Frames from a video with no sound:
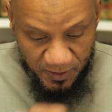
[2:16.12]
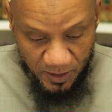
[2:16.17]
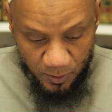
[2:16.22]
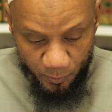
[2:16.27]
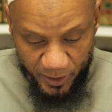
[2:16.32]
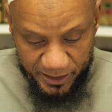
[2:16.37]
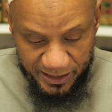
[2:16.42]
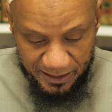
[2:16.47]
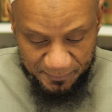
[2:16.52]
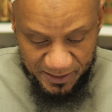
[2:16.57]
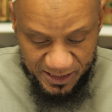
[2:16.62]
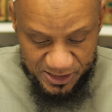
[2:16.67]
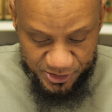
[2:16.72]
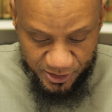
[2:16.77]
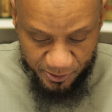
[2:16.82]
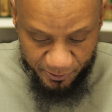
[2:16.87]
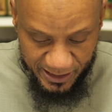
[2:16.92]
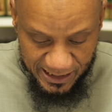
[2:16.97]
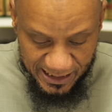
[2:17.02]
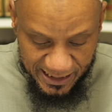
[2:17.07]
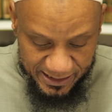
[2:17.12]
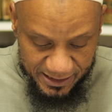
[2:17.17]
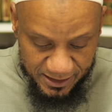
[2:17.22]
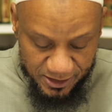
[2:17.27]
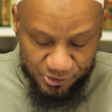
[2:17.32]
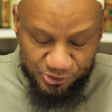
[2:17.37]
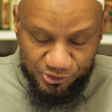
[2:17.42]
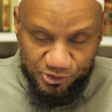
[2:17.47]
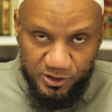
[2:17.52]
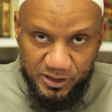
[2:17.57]
where they mention regarding
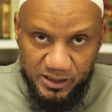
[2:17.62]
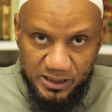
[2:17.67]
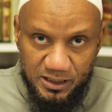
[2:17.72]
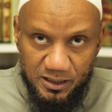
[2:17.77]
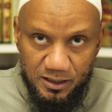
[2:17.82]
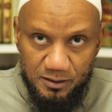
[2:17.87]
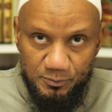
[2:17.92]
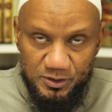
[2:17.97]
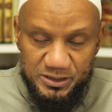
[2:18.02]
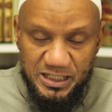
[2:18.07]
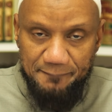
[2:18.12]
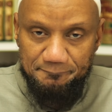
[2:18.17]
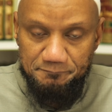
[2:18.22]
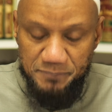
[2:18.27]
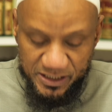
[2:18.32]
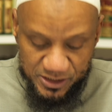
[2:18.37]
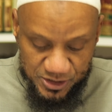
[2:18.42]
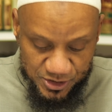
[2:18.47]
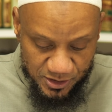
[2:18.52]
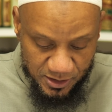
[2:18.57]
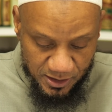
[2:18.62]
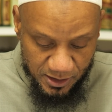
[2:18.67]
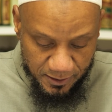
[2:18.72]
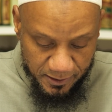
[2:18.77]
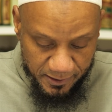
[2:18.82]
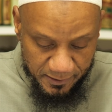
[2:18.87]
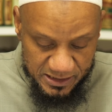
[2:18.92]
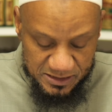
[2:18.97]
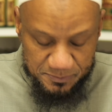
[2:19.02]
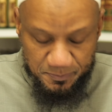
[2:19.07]
concerning mudabbaj
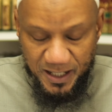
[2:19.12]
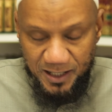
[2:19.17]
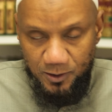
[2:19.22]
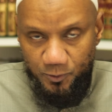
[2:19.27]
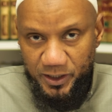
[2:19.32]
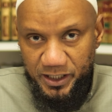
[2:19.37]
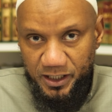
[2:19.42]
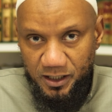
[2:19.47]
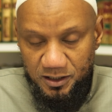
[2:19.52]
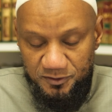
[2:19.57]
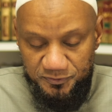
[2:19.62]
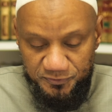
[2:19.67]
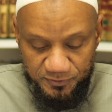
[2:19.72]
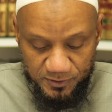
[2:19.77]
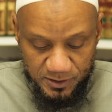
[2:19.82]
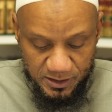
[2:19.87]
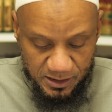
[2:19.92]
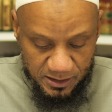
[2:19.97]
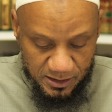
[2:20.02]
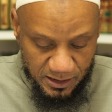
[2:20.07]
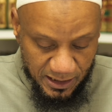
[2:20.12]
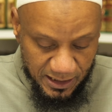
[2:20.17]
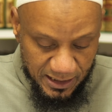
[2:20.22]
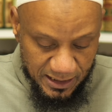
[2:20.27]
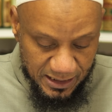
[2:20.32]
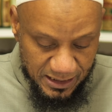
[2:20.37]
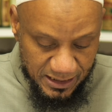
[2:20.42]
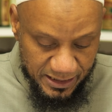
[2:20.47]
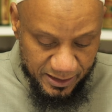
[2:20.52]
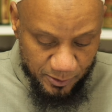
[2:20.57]
is by way of
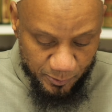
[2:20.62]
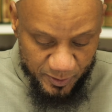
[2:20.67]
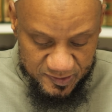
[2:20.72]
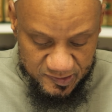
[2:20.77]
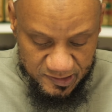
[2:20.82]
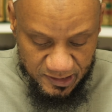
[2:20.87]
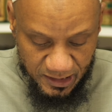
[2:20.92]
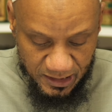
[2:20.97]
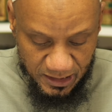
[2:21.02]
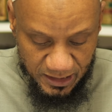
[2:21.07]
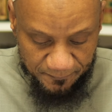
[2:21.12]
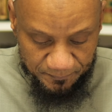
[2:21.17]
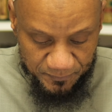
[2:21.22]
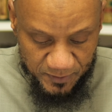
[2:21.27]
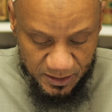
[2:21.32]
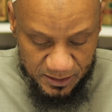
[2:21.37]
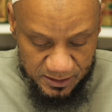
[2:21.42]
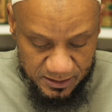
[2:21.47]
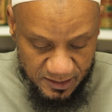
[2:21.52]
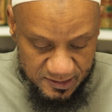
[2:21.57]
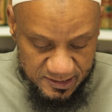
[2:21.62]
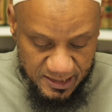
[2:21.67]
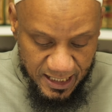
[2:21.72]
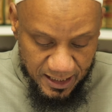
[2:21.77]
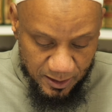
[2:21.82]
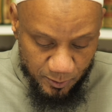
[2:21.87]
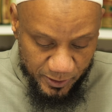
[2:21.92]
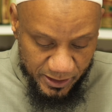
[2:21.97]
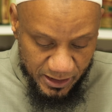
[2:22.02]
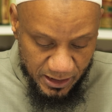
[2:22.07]
linguistically
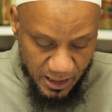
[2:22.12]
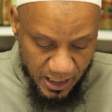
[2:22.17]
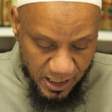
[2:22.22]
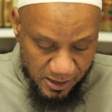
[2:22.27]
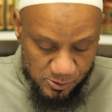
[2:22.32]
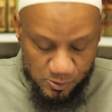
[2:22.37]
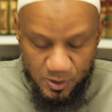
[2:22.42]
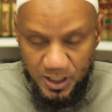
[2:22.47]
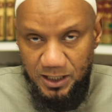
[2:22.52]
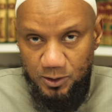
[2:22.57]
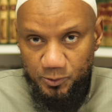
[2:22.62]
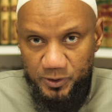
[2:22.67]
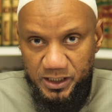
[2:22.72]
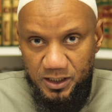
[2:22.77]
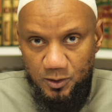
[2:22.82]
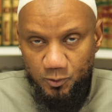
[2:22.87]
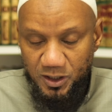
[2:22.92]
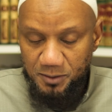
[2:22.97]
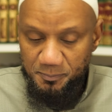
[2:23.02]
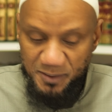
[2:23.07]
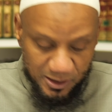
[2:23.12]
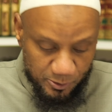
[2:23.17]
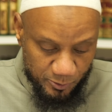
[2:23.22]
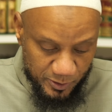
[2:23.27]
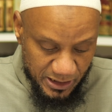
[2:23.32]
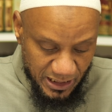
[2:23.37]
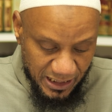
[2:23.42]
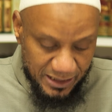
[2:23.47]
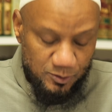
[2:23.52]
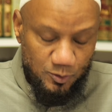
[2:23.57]
tasawi al-rawi
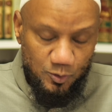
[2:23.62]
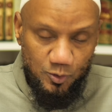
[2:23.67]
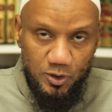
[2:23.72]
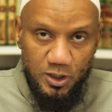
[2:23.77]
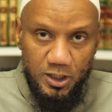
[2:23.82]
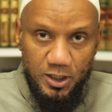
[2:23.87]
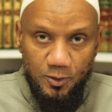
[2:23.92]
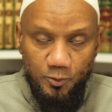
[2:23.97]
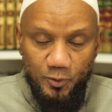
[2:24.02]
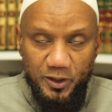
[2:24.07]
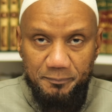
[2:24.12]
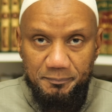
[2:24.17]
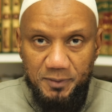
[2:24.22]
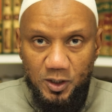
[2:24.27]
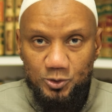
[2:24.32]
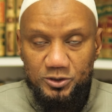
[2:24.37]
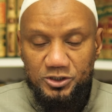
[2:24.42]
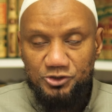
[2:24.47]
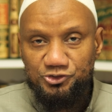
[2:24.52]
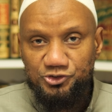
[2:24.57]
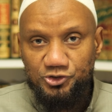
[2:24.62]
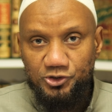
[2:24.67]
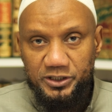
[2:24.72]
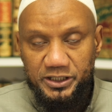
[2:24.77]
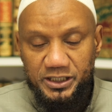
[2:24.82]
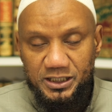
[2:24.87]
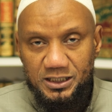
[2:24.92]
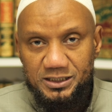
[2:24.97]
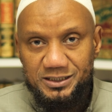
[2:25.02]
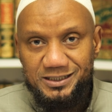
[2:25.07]
wal-marri anhu, where both
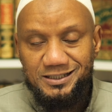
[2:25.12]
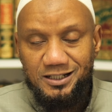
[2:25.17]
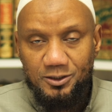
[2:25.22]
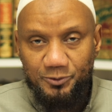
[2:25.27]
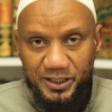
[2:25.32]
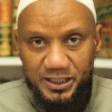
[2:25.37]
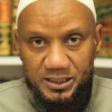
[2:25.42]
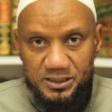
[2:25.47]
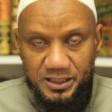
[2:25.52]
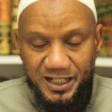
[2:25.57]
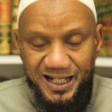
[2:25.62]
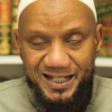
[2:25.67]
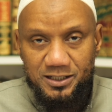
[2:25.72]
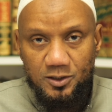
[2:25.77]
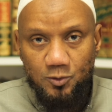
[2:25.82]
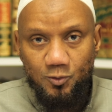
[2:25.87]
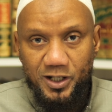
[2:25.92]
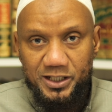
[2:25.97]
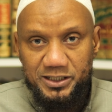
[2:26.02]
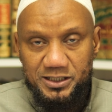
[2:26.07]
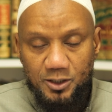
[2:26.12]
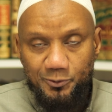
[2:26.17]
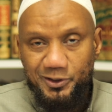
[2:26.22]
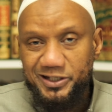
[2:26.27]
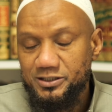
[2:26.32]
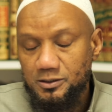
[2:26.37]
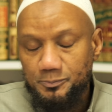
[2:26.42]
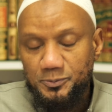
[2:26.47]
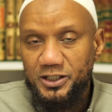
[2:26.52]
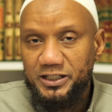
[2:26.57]
concerning the narrator and the one
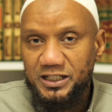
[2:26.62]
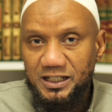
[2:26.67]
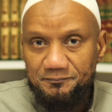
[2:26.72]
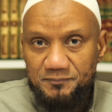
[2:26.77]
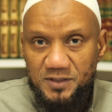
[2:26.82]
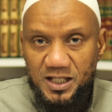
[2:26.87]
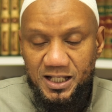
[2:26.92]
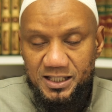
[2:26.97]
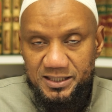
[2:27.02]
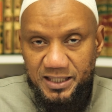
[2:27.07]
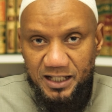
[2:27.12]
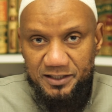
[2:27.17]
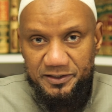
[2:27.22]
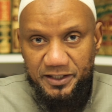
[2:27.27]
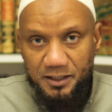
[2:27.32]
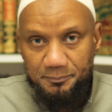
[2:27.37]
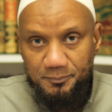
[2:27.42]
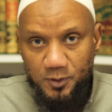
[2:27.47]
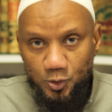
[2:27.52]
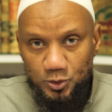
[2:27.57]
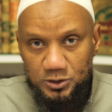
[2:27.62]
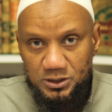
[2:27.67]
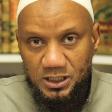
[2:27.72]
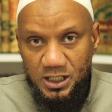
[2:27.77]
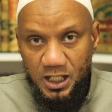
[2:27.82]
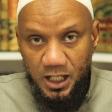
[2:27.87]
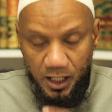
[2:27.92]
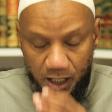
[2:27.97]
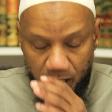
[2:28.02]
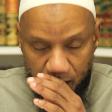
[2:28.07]
narrating upon him, that they are both
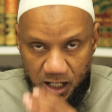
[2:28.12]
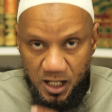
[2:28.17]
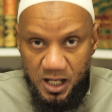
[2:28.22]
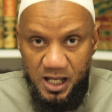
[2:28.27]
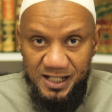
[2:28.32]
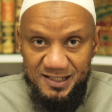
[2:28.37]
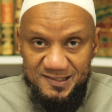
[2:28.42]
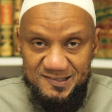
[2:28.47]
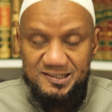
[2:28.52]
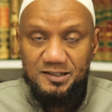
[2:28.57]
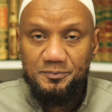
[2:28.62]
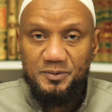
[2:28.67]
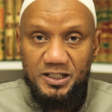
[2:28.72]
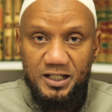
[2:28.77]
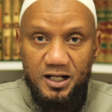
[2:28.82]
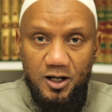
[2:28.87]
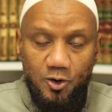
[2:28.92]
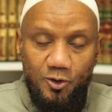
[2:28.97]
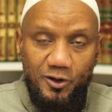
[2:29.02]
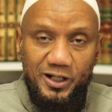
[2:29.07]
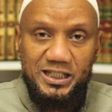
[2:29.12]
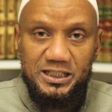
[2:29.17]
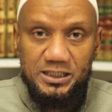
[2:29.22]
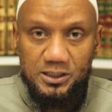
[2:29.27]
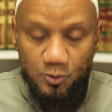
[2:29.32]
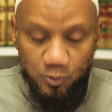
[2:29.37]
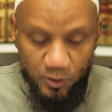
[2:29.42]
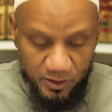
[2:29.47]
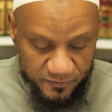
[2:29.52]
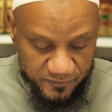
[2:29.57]
similar or
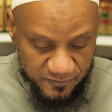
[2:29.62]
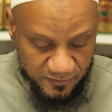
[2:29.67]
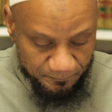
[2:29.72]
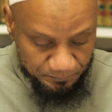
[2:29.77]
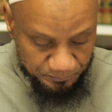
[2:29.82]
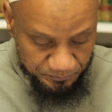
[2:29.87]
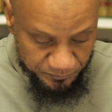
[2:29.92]
equals.